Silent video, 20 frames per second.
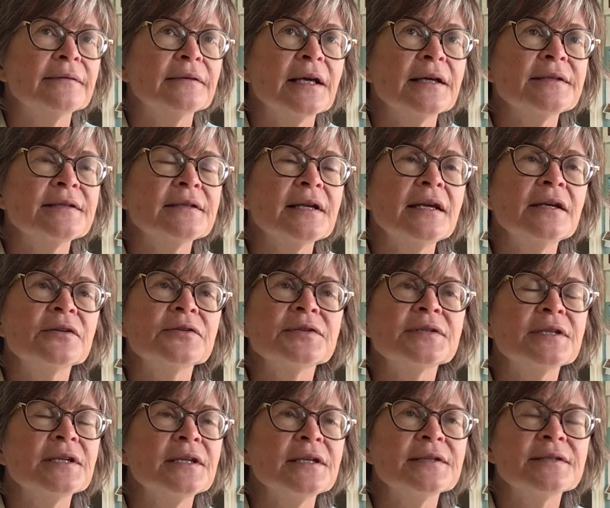Let's say you're
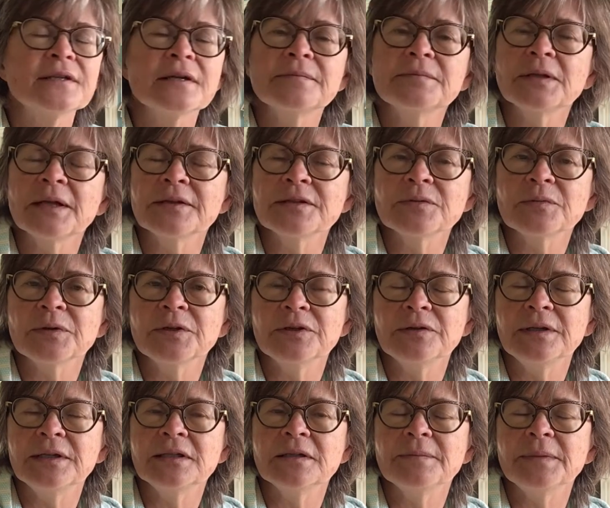sitting someplace where you
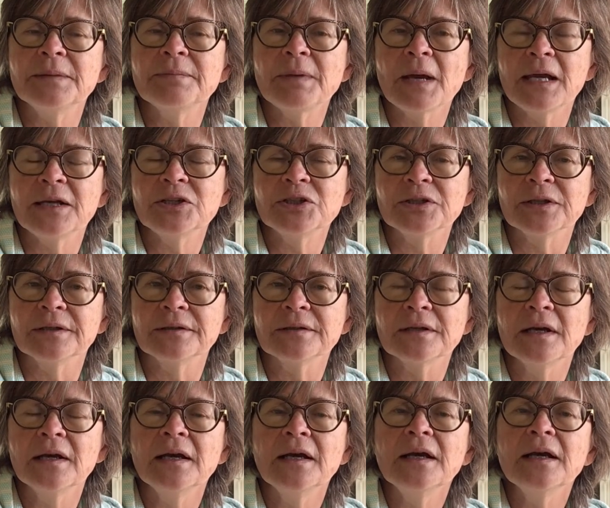need to be patient.
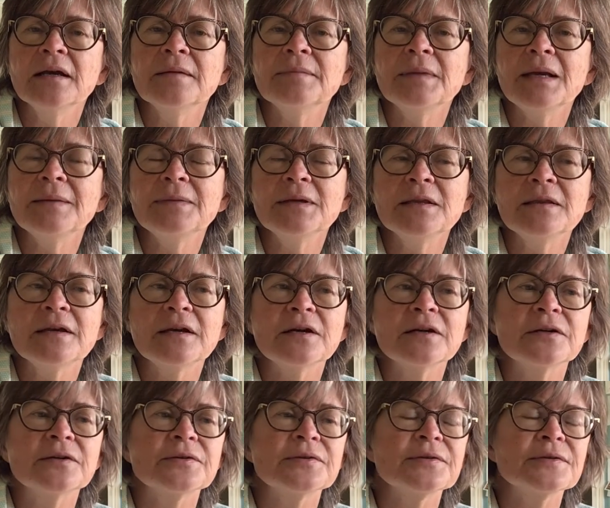Maybe
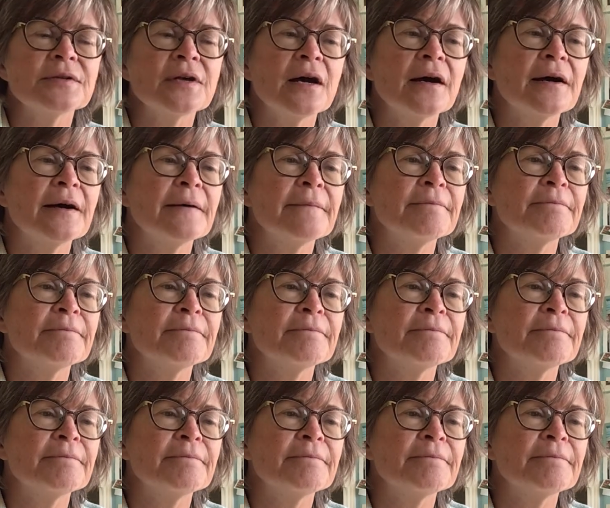there's a